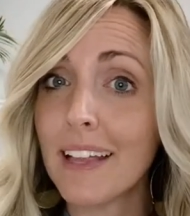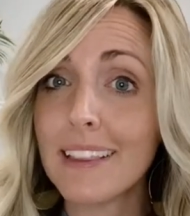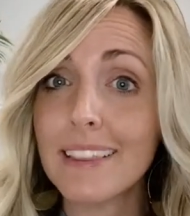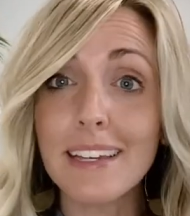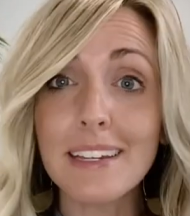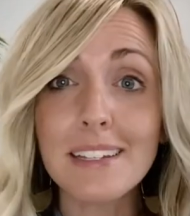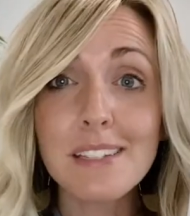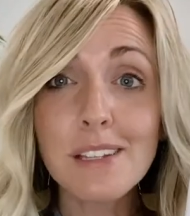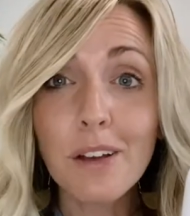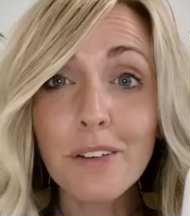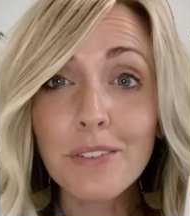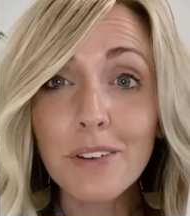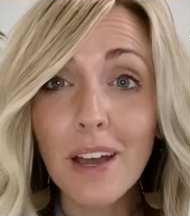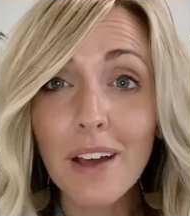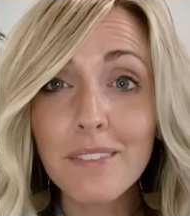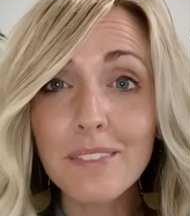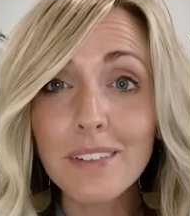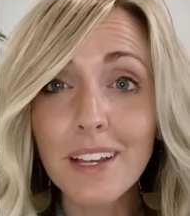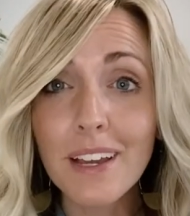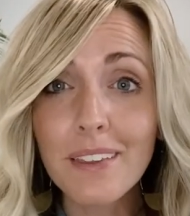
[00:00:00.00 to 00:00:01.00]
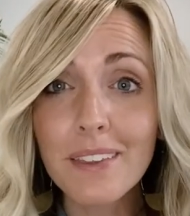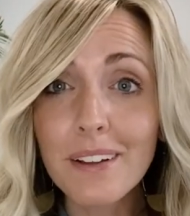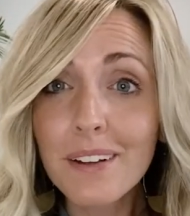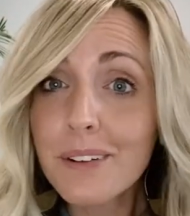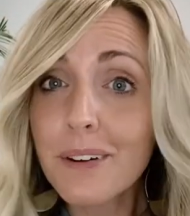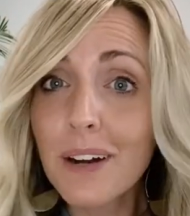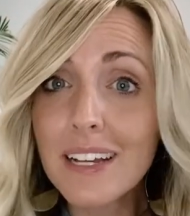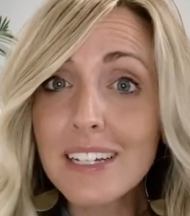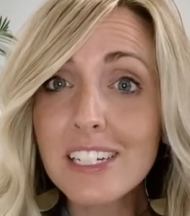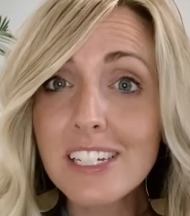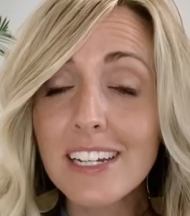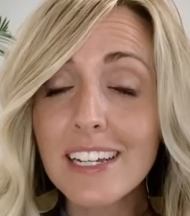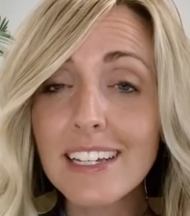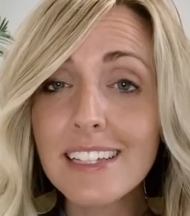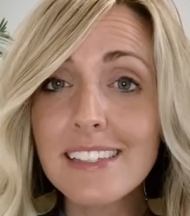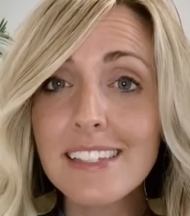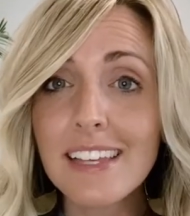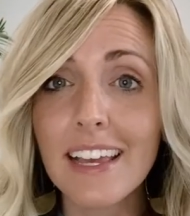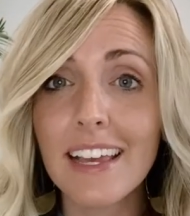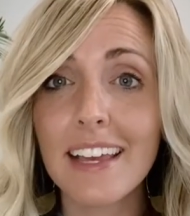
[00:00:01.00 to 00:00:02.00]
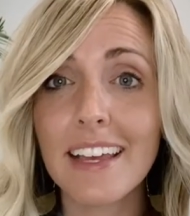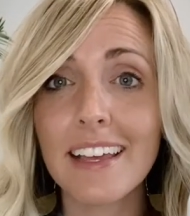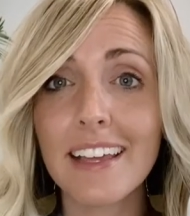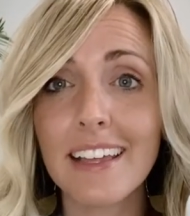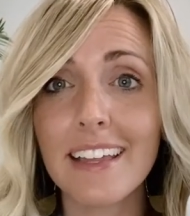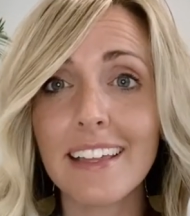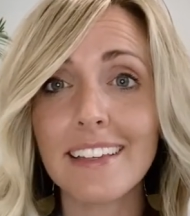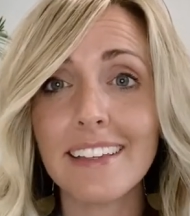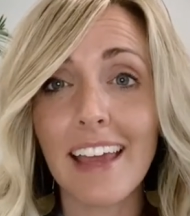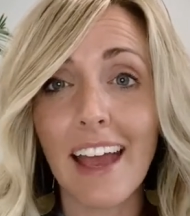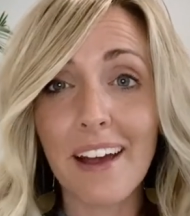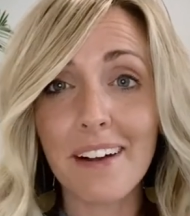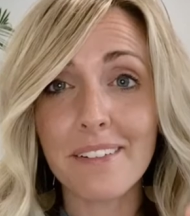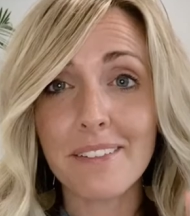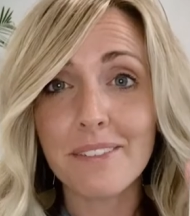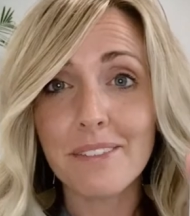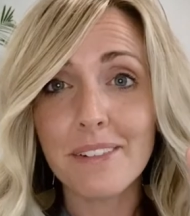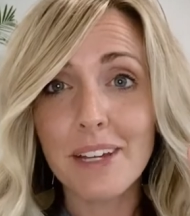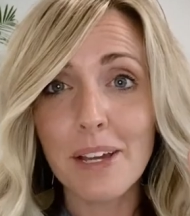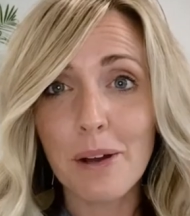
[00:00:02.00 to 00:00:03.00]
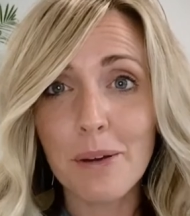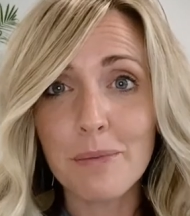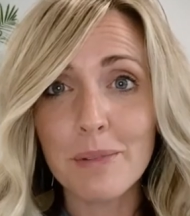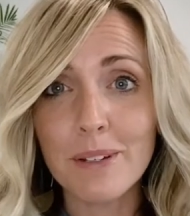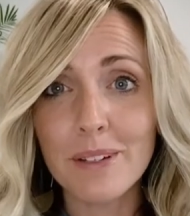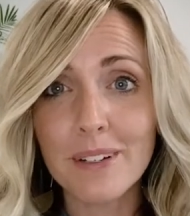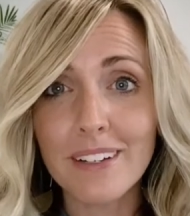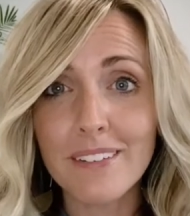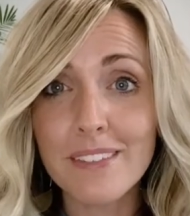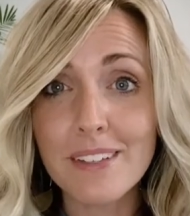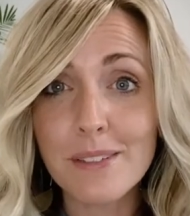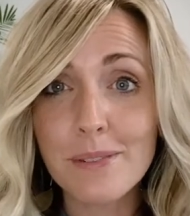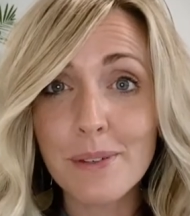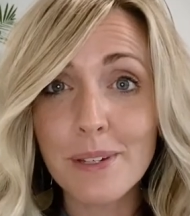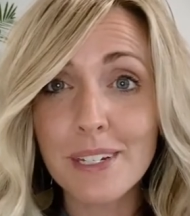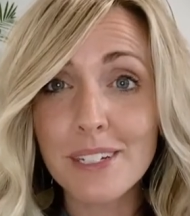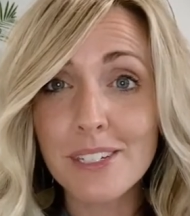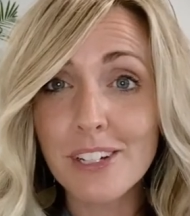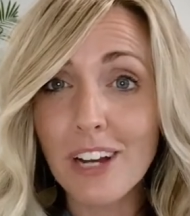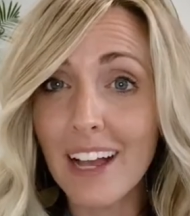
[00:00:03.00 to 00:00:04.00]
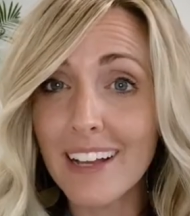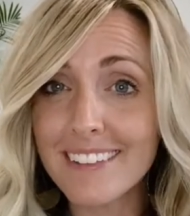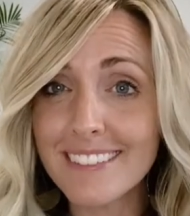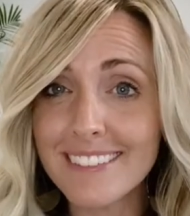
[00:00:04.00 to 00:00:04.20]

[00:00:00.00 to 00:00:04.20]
Let us know if you have any other questions, and yeah, we hope you give this one a try.